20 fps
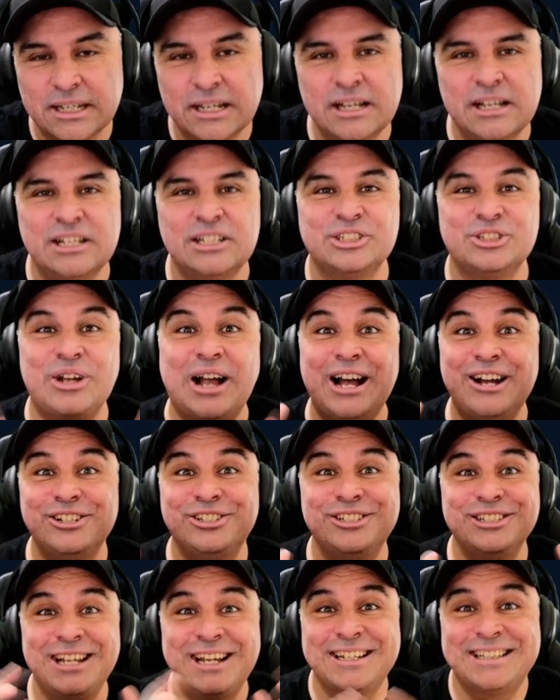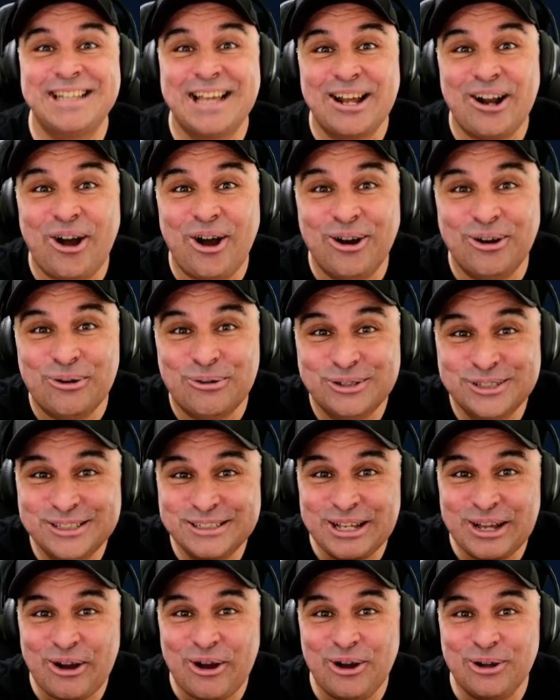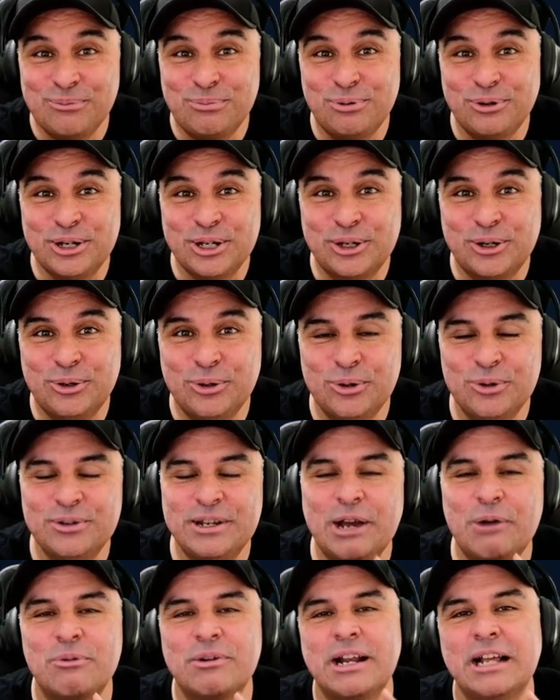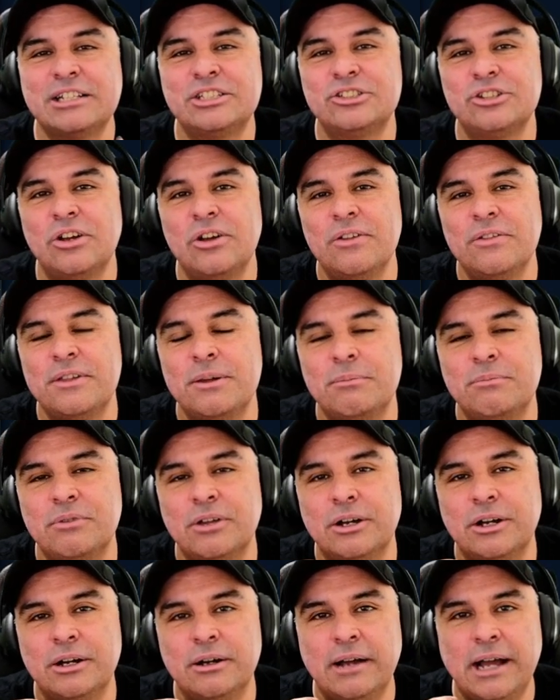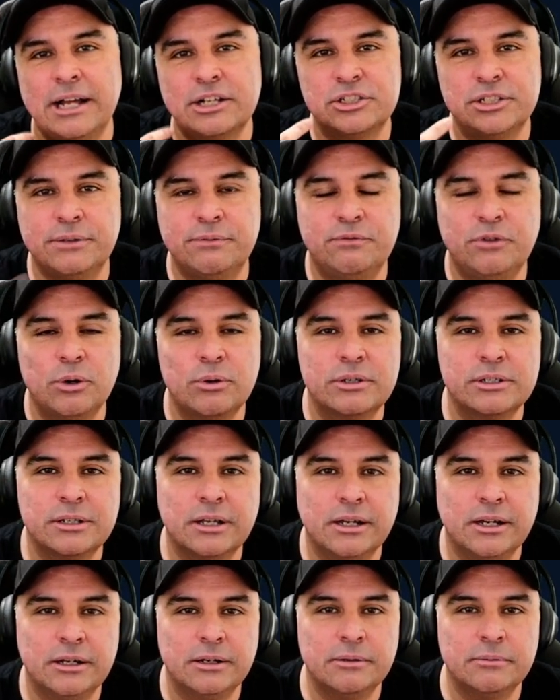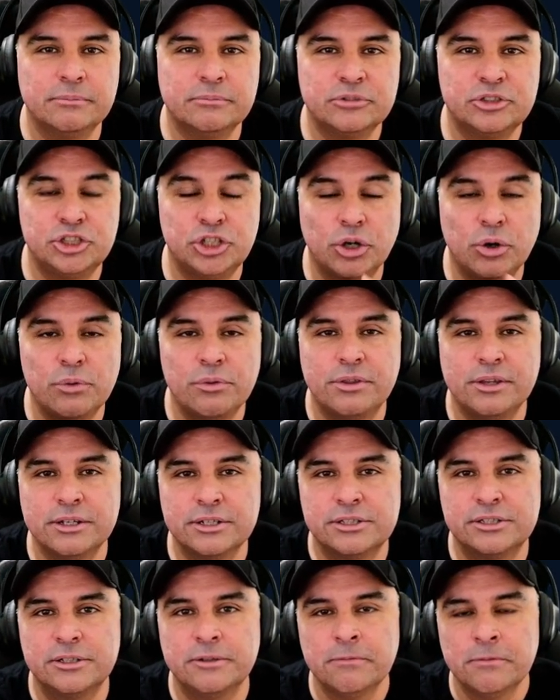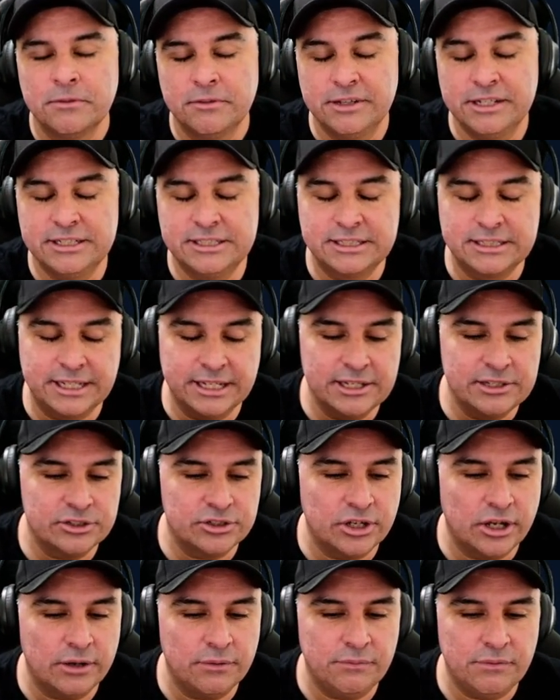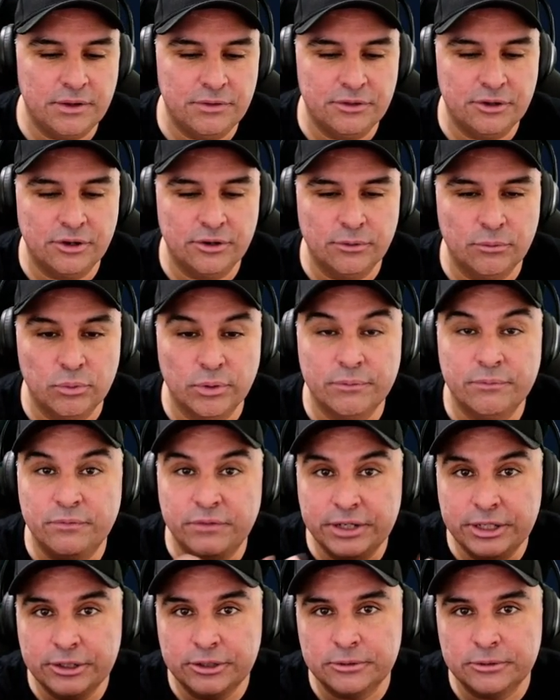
So how did you like that alt? Wasn't that alt pretty cool? Now, when I saw them actually show these skins off in their reveal,